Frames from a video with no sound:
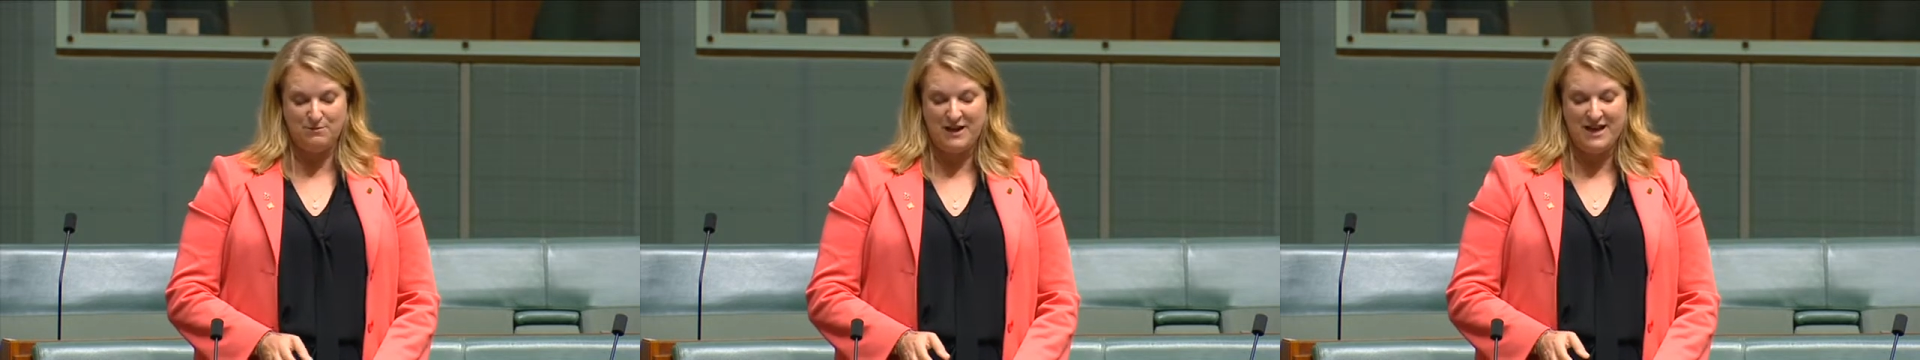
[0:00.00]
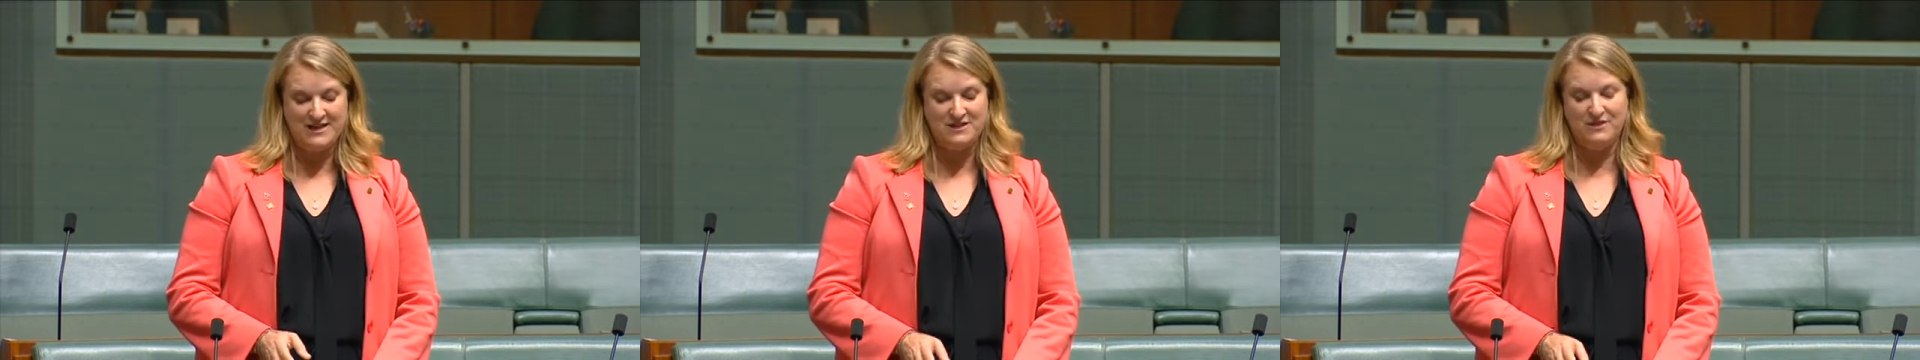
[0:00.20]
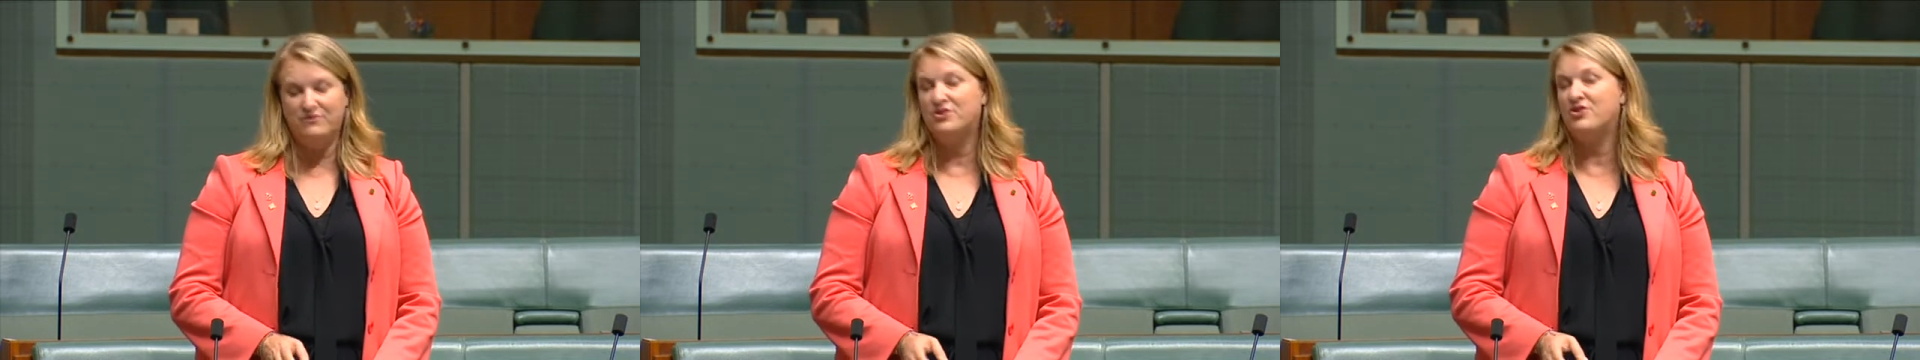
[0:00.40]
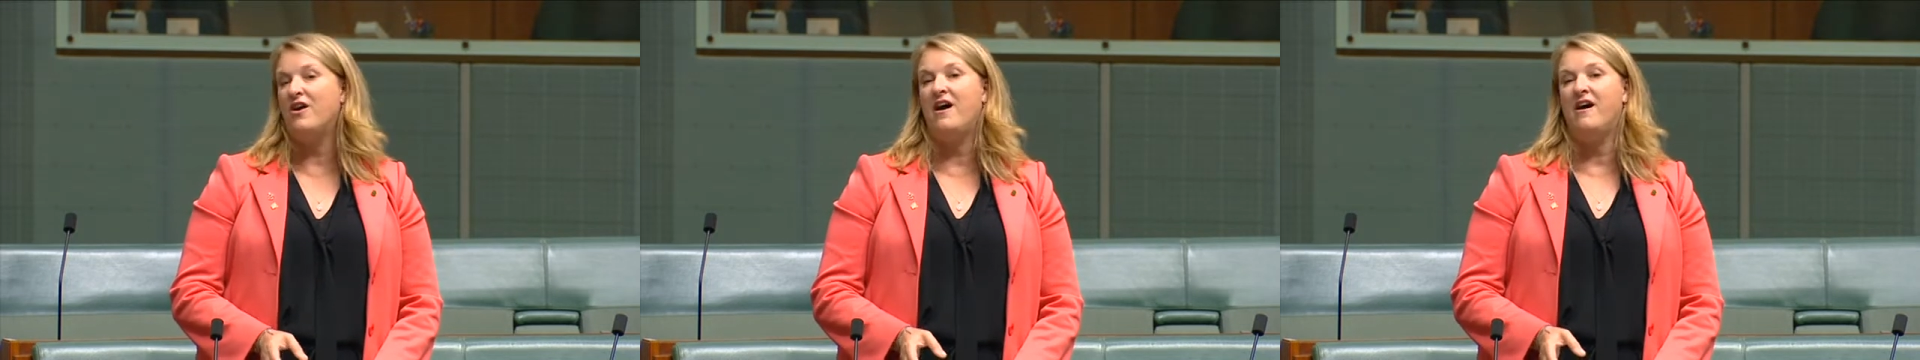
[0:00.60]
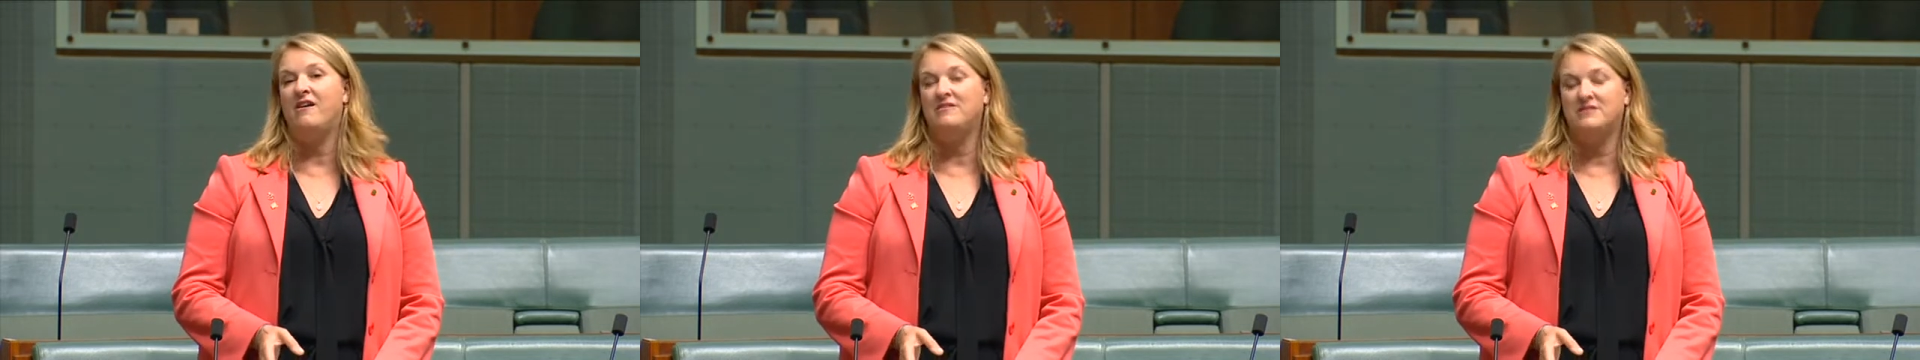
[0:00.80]
place have
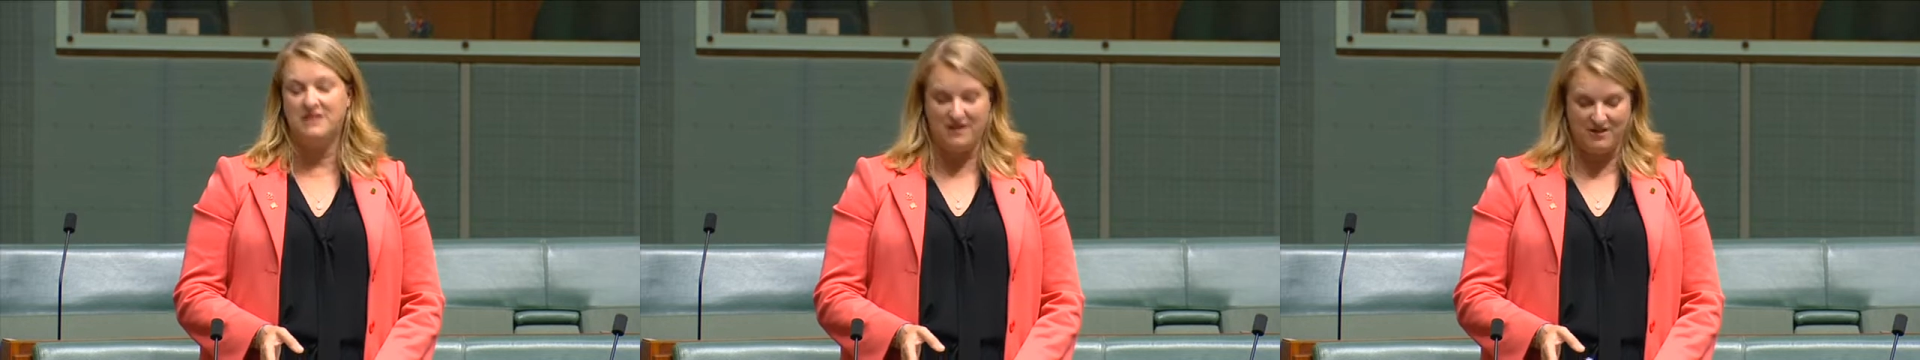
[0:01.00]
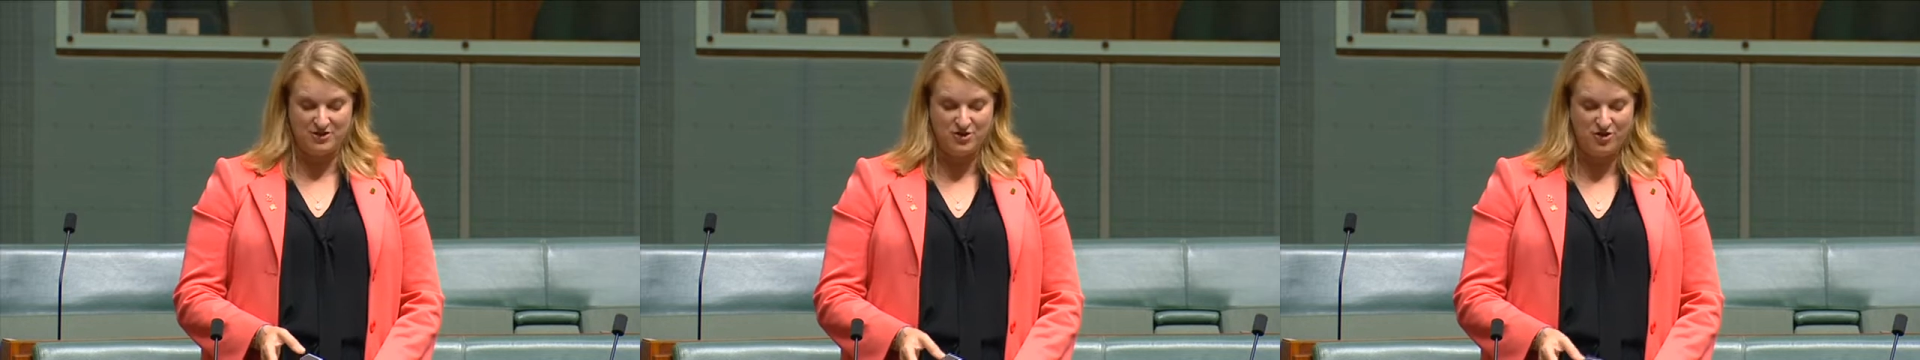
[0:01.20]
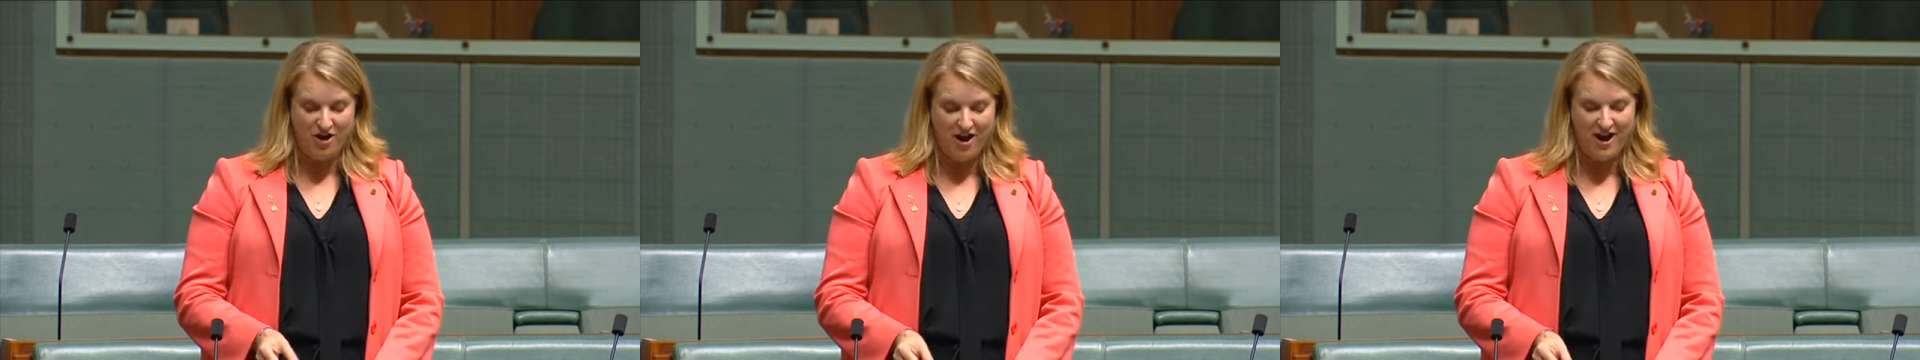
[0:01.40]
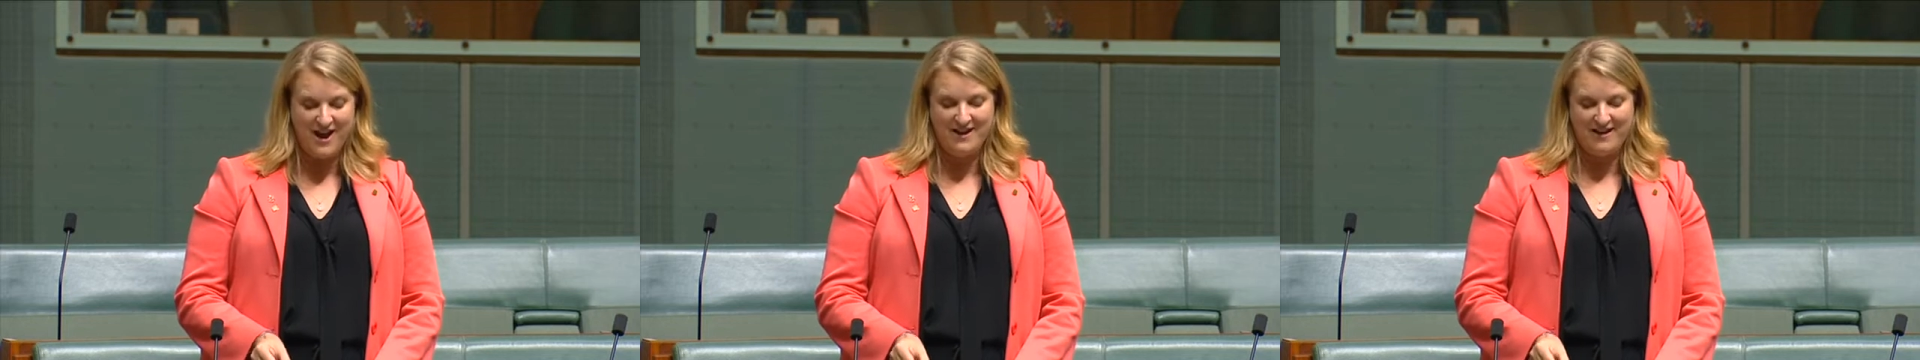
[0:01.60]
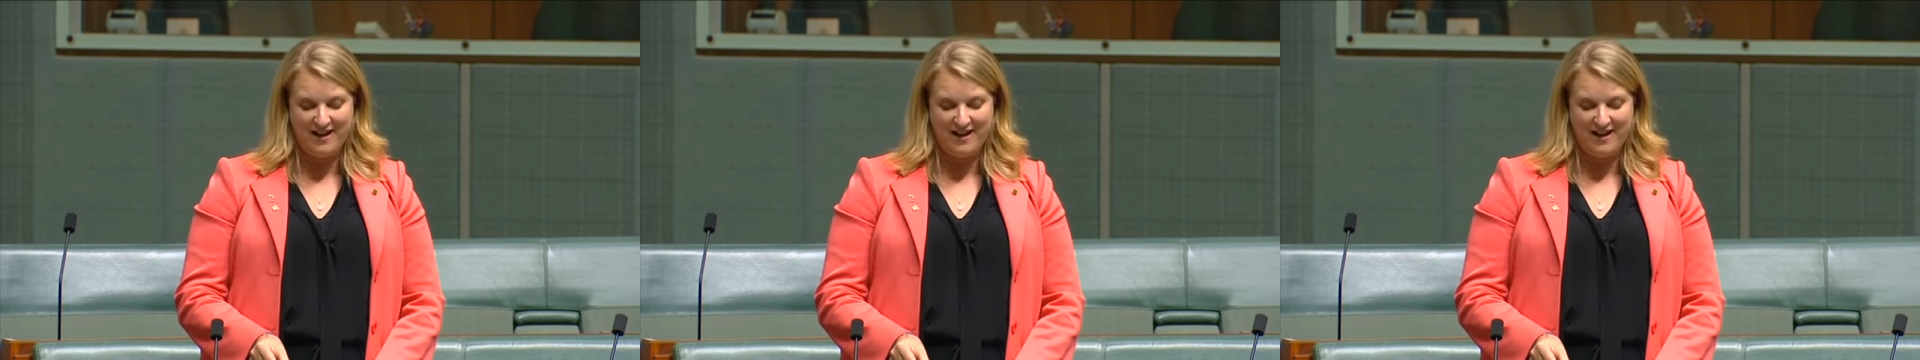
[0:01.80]
tried